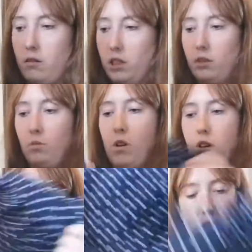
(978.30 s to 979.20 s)
this
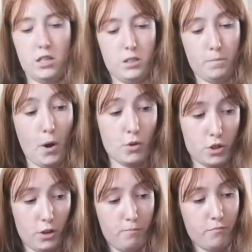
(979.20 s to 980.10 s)
one is
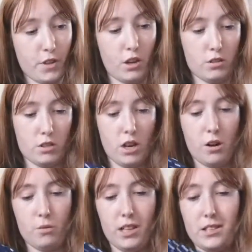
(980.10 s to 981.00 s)
polka dot. So